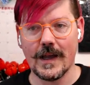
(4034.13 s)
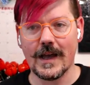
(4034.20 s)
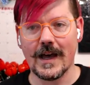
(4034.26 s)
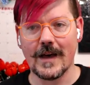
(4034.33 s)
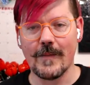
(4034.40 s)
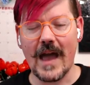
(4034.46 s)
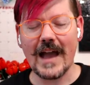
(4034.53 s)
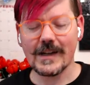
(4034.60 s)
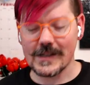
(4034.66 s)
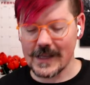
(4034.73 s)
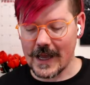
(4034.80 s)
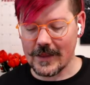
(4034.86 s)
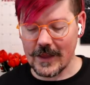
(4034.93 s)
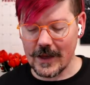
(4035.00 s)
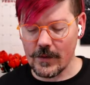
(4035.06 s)
Actually,
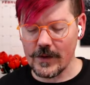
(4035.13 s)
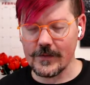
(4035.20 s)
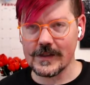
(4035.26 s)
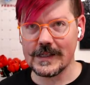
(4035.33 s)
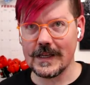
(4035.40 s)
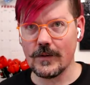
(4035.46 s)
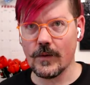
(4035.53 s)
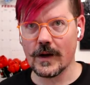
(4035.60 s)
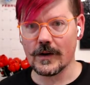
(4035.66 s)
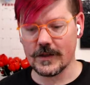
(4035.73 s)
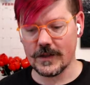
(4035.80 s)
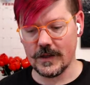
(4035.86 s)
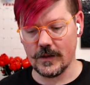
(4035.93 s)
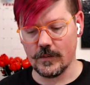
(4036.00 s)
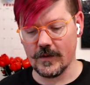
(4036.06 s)
I think we've seen one or
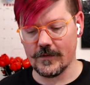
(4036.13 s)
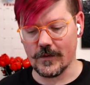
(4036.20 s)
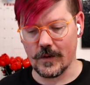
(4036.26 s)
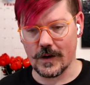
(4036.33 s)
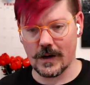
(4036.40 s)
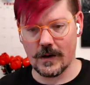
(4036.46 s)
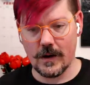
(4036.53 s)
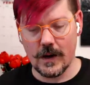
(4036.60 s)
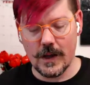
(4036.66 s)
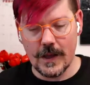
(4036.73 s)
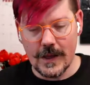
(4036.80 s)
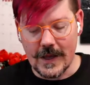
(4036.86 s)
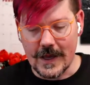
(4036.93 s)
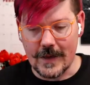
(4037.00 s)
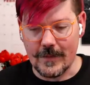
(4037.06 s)
two before
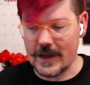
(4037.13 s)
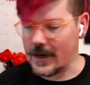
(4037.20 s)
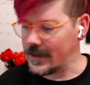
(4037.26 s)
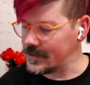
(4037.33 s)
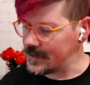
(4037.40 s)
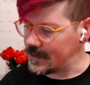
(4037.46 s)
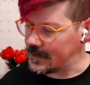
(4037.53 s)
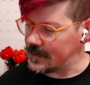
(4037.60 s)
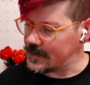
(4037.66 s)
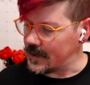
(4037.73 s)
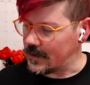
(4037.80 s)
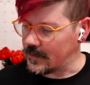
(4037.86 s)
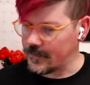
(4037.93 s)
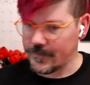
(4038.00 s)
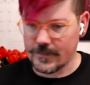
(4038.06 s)
in Austin,
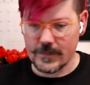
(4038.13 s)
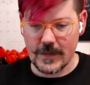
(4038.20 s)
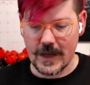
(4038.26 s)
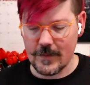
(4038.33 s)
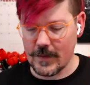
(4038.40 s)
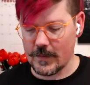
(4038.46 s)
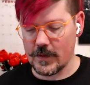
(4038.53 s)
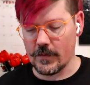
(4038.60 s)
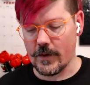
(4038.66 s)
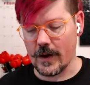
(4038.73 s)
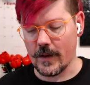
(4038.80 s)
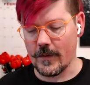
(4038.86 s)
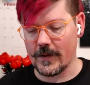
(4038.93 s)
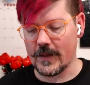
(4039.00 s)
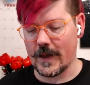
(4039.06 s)
so I might be wrong
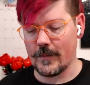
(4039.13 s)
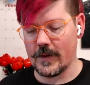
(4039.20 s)
about that.